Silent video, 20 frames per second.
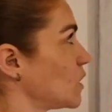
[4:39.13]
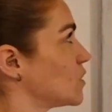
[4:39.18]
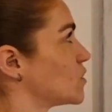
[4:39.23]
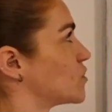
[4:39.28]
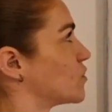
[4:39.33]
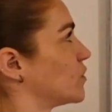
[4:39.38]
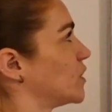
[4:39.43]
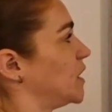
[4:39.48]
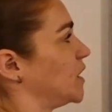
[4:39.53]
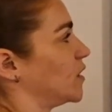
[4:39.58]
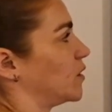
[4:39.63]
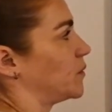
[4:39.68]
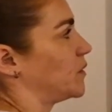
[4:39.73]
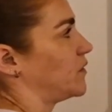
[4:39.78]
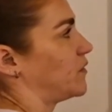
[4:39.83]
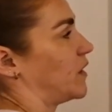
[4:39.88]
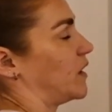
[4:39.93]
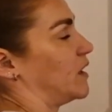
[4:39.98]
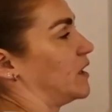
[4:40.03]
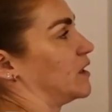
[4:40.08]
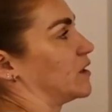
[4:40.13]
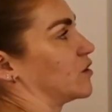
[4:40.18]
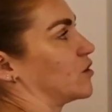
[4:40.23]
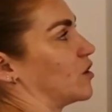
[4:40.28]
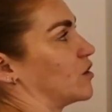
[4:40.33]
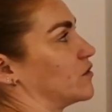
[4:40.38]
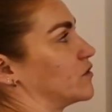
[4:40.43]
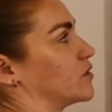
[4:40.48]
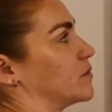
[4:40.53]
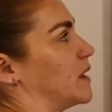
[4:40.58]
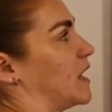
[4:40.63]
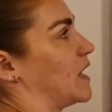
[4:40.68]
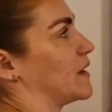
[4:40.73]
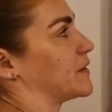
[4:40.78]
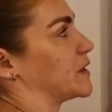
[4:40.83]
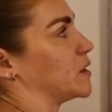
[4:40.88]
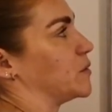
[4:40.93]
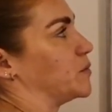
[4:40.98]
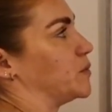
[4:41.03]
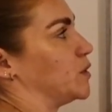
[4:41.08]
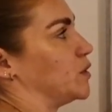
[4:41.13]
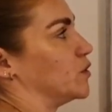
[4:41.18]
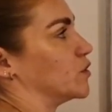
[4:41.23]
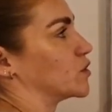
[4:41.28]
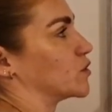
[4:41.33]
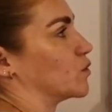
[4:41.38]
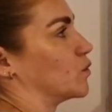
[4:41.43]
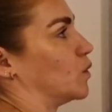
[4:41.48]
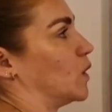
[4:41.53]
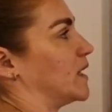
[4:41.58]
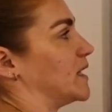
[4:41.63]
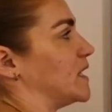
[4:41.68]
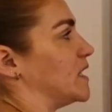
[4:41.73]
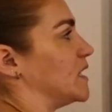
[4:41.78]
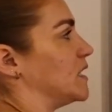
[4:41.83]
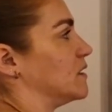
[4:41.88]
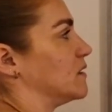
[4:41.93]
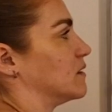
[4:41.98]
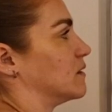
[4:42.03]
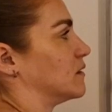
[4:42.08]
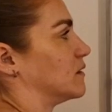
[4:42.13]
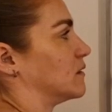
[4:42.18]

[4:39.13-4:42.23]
So here we've gone from having but-1ene